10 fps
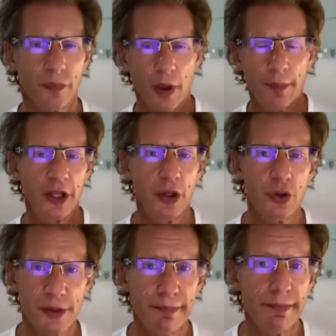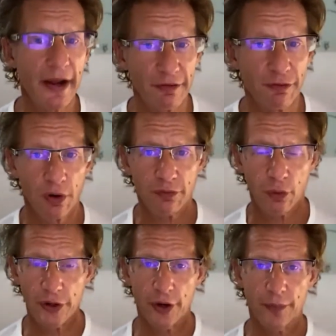I'm going to use a metaphor
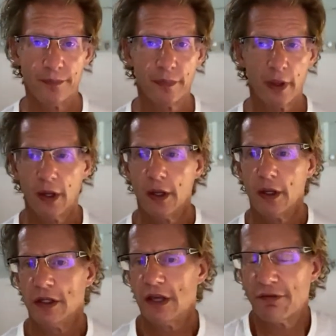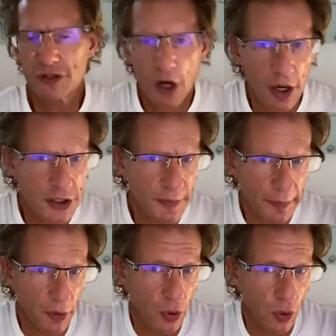for you. You ever talk to
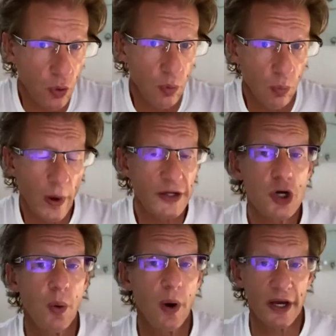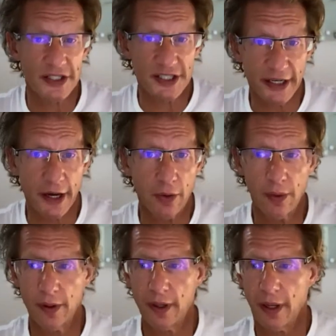people who went to a casino
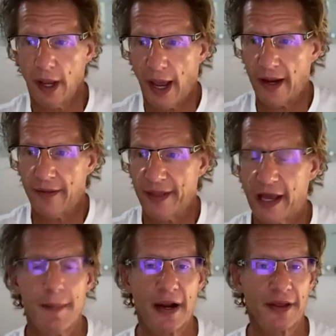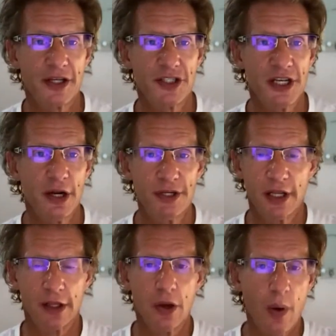and they come out of the casino
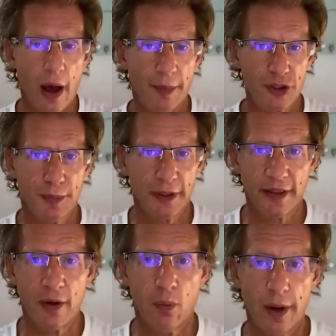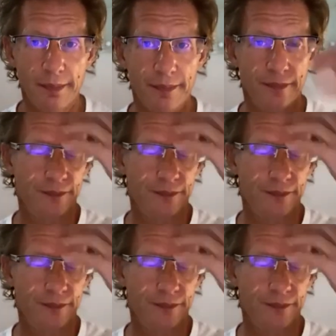telling you how much money they won?